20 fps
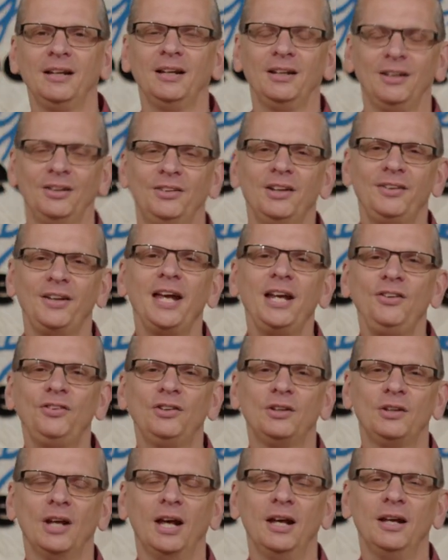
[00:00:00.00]

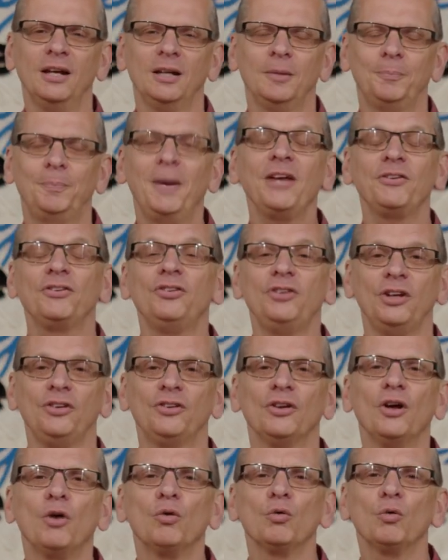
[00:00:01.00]
today's passages
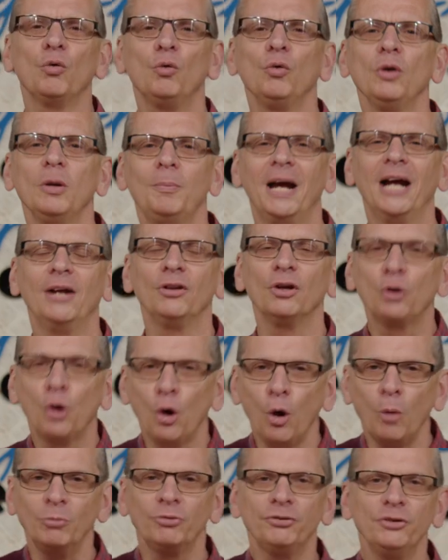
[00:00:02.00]
are all about the
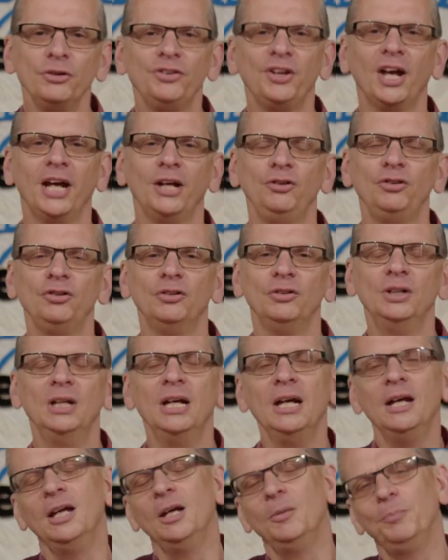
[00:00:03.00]
confrontation
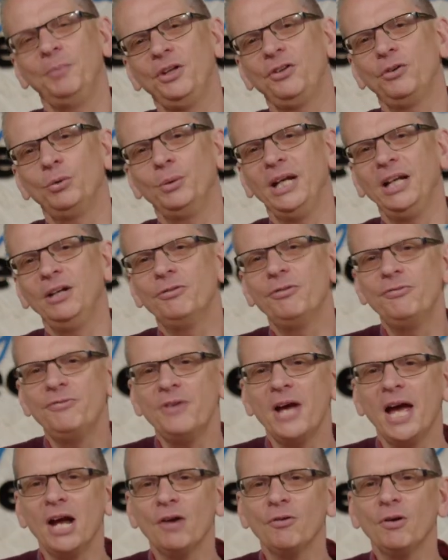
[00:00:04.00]
between
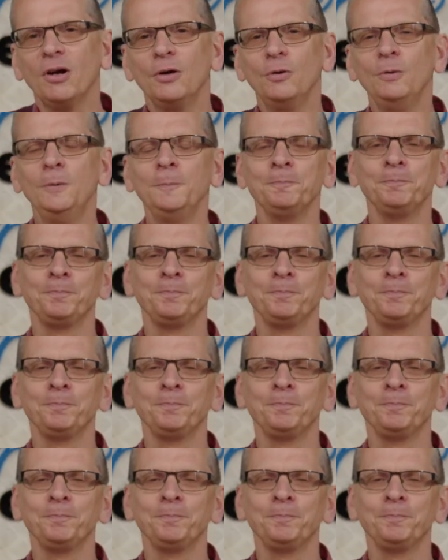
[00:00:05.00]
Pharaoh